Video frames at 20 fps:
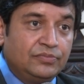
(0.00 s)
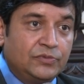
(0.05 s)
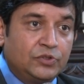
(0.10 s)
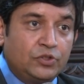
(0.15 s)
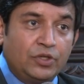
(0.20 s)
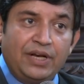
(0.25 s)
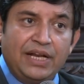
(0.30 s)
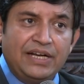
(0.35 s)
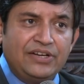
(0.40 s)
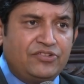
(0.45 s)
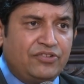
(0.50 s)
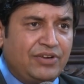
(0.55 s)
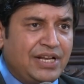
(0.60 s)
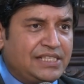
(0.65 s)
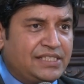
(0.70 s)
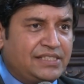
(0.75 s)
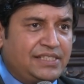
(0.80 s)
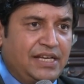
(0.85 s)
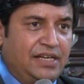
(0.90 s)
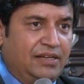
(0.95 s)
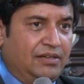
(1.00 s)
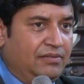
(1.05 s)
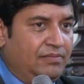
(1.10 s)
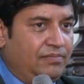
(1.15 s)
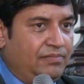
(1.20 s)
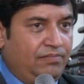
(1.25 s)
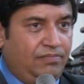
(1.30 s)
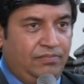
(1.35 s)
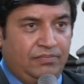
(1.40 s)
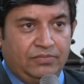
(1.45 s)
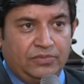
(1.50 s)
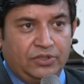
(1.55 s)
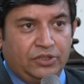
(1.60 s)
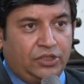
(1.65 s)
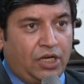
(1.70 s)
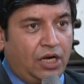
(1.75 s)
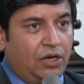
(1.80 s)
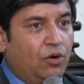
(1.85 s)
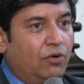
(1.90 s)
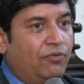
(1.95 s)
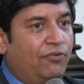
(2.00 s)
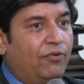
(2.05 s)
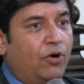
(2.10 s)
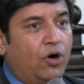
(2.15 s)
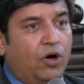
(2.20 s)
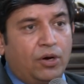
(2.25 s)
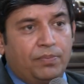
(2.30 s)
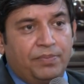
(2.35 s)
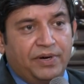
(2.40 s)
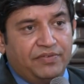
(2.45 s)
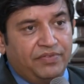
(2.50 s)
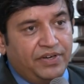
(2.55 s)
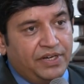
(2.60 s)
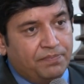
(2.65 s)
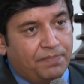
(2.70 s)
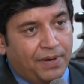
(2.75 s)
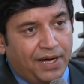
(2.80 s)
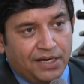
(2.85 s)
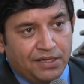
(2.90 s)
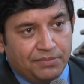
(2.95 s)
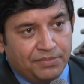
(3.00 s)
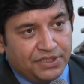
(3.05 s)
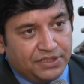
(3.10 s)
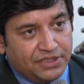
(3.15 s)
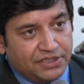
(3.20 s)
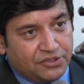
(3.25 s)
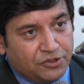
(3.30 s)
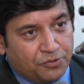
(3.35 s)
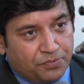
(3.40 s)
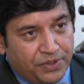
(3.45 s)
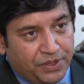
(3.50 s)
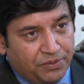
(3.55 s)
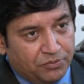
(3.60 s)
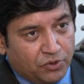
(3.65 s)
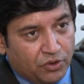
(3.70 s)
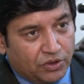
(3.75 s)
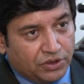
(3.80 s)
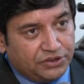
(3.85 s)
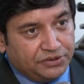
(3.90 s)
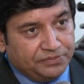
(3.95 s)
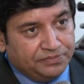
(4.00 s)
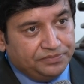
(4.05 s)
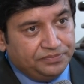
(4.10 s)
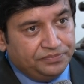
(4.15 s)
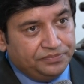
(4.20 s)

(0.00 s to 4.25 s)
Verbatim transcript: So an interesting tug of war between Parliament and Supreme Court.